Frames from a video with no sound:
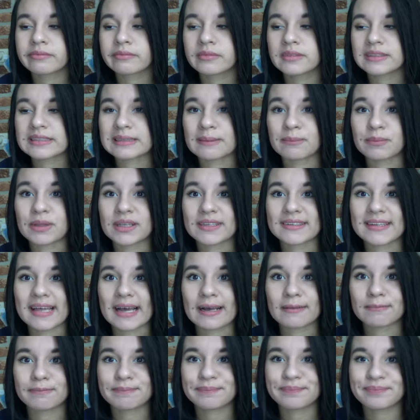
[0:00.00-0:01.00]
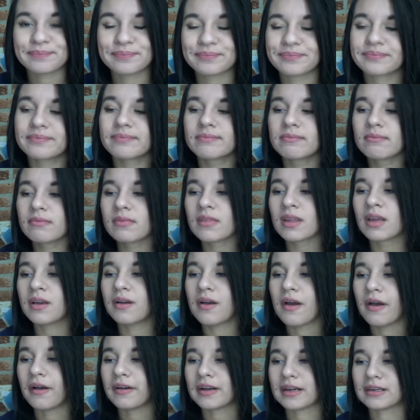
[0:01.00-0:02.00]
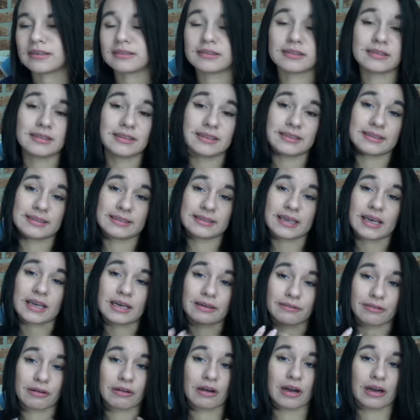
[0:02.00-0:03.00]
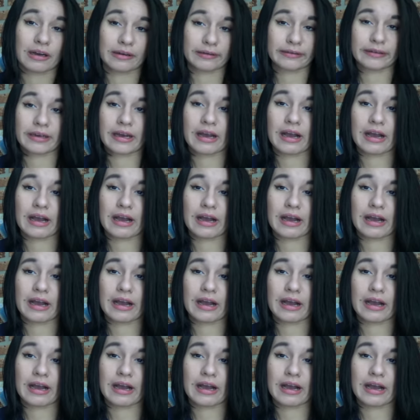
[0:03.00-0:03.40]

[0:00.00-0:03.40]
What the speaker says: Simple as that. Okay, so this is kind of how